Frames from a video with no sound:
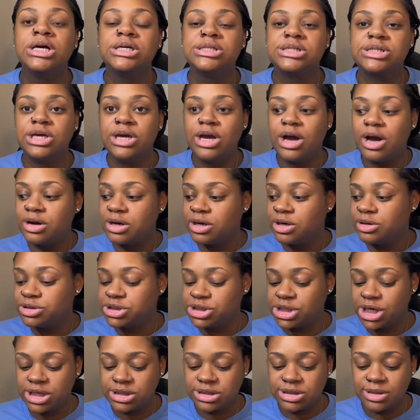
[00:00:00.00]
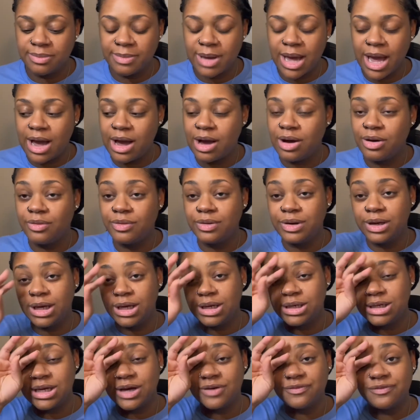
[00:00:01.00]
so y'all can go check them out,
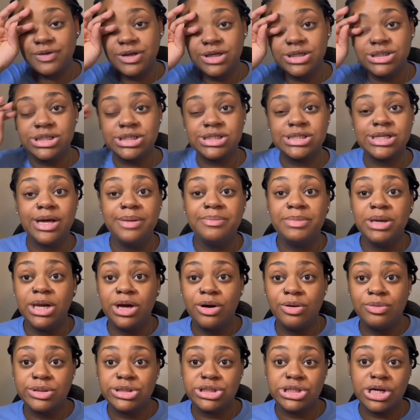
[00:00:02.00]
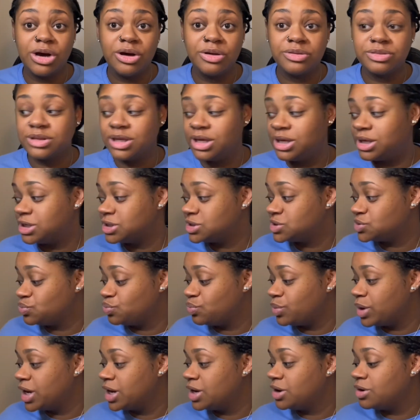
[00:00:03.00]
and definitely just let me know what y'all think as
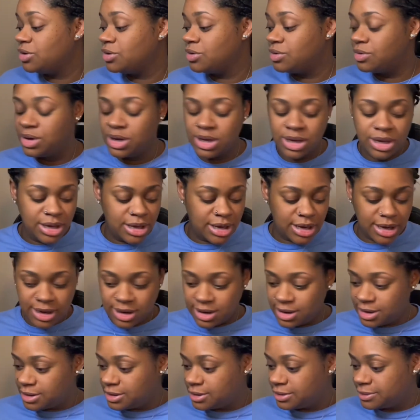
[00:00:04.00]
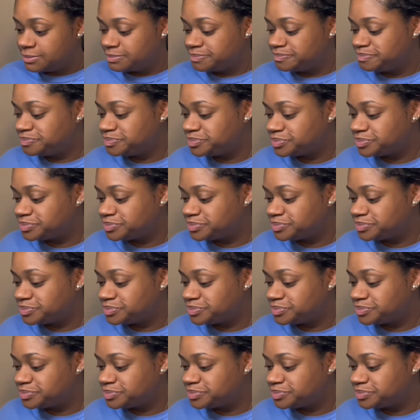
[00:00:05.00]
well. Um,